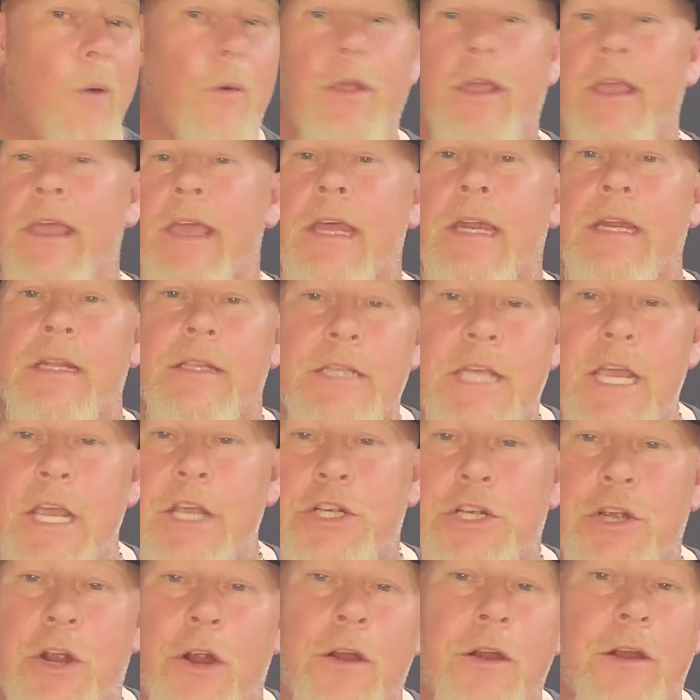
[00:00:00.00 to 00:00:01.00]
or you can get a
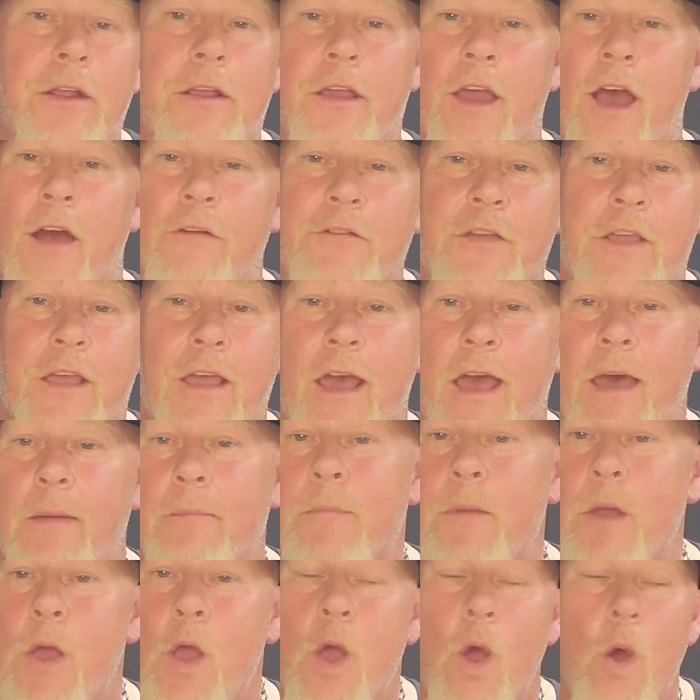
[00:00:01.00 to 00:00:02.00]
t-shirt, coffee
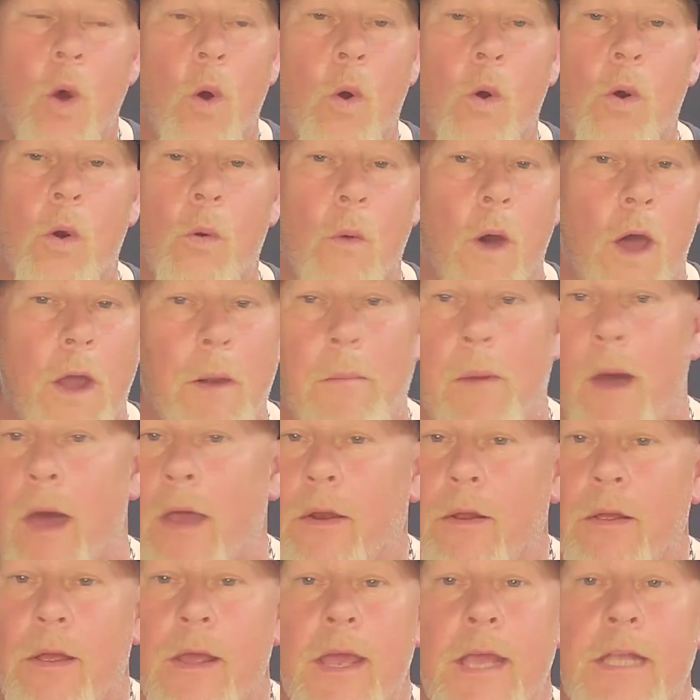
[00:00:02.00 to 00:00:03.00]
cup, or a water
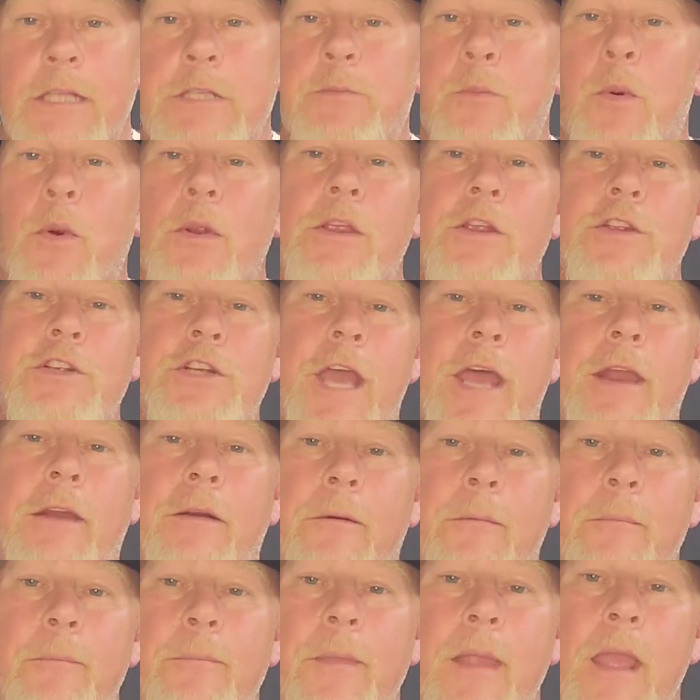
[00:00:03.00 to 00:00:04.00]
bottle and support the channel.
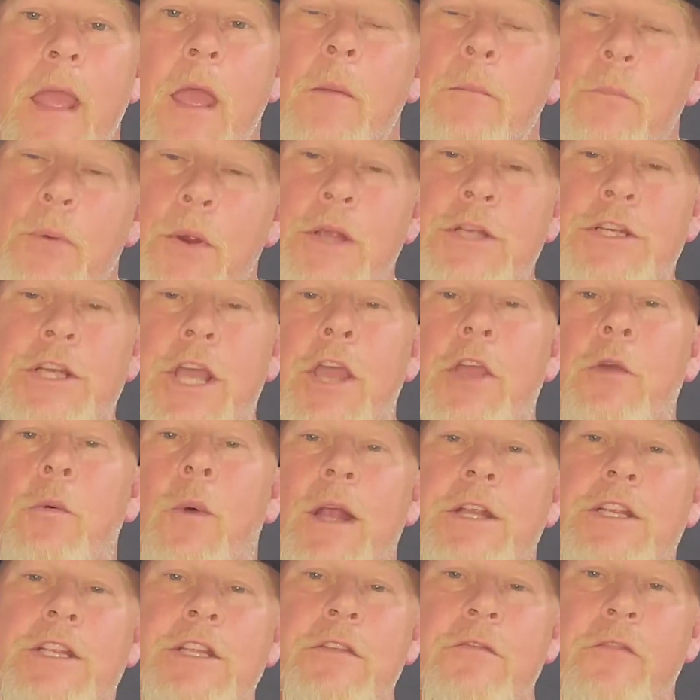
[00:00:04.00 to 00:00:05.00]
Appreciate you
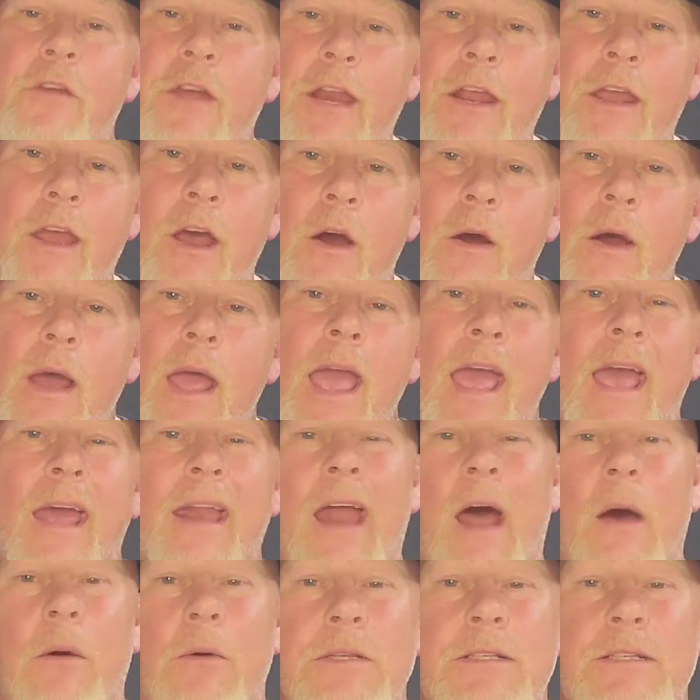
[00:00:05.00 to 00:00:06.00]
watching the video,
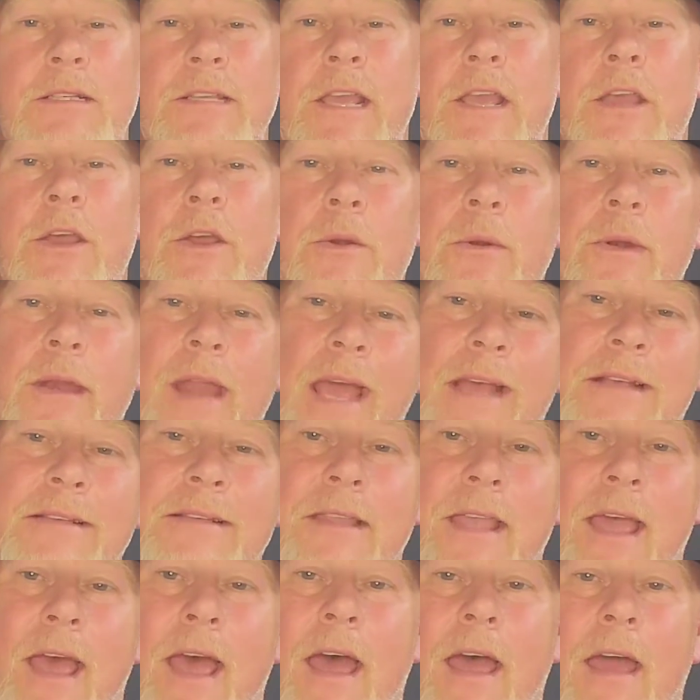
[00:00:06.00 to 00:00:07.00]
and I will see you next
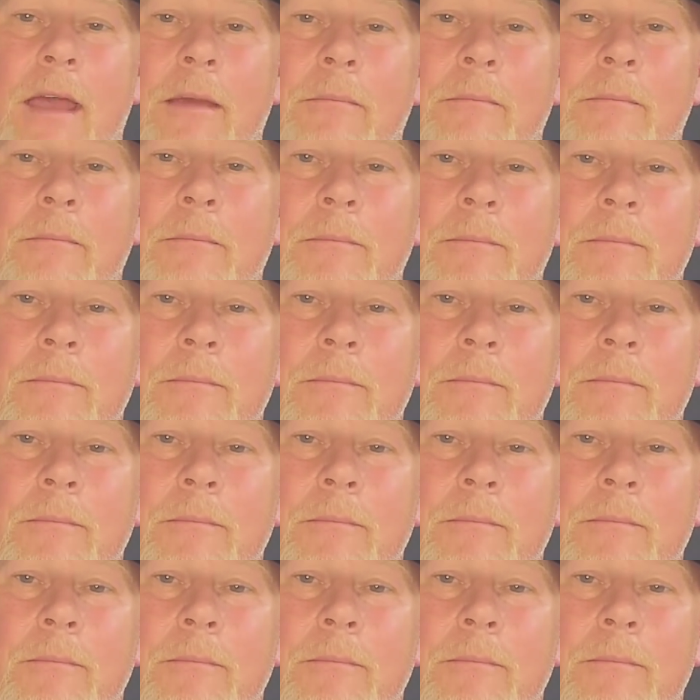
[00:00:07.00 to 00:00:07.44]
time.